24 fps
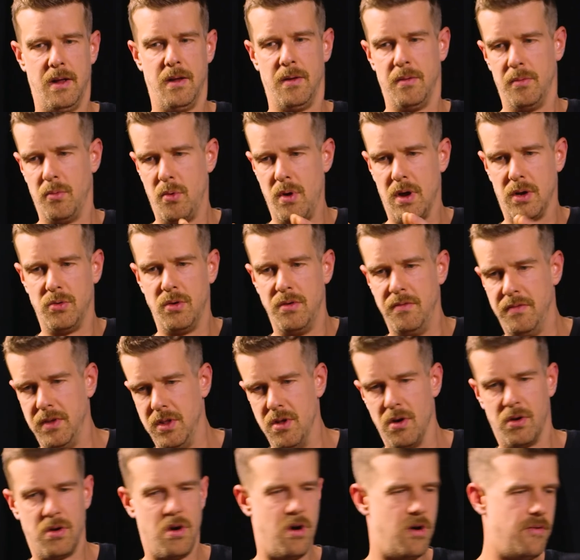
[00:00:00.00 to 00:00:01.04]
We are doing
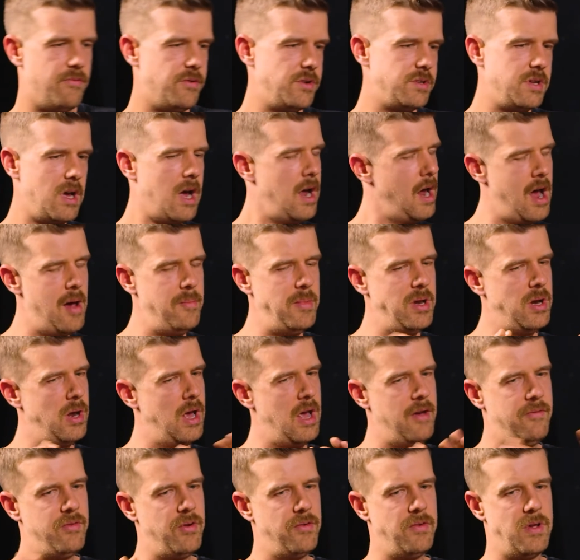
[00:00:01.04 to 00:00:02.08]
video conference. I mean,
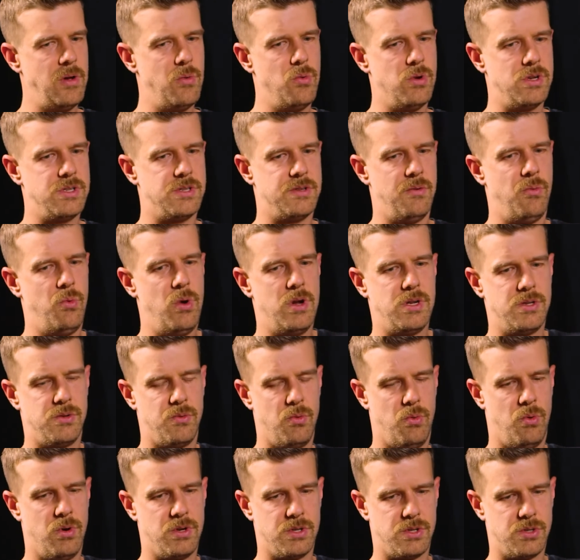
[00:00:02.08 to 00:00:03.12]
everything
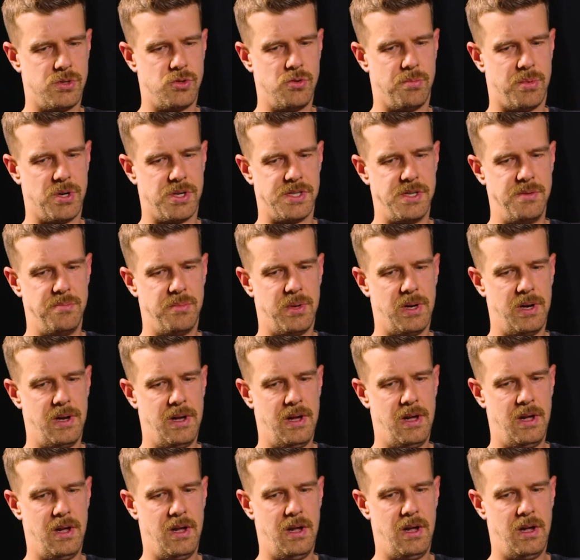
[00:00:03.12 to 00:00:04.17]
was super simple,
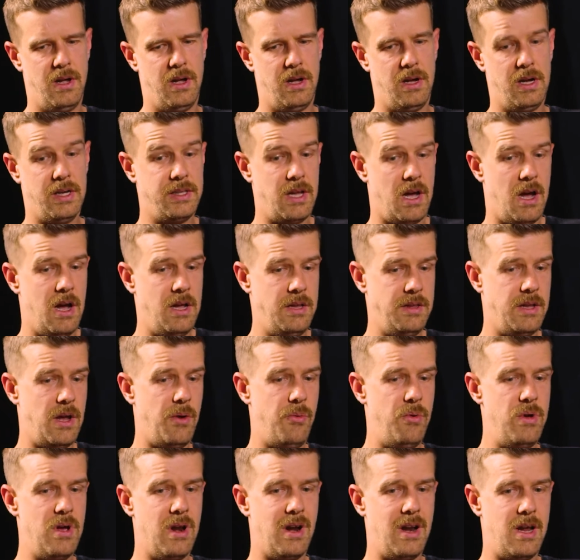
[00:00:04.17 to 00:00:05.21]
and I
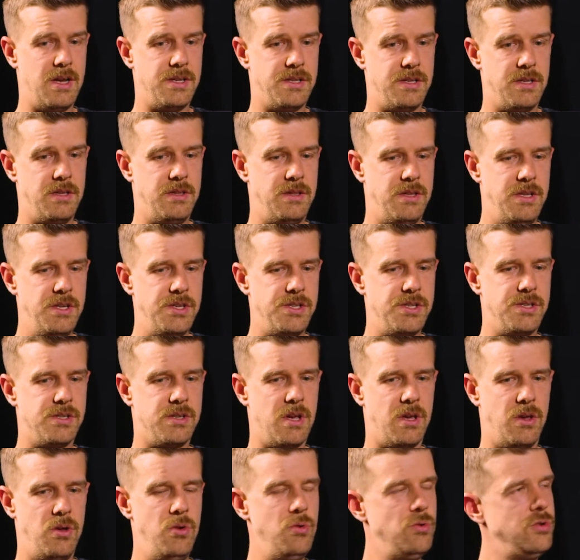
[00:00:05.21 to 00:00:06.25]
realized this is a
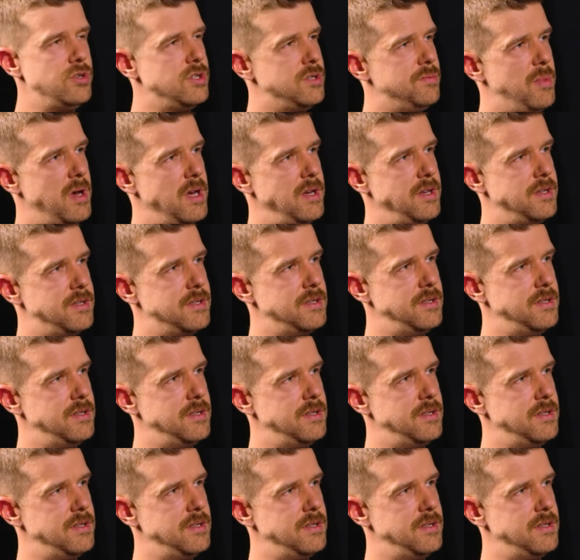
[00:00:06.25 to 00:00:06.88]
huge space.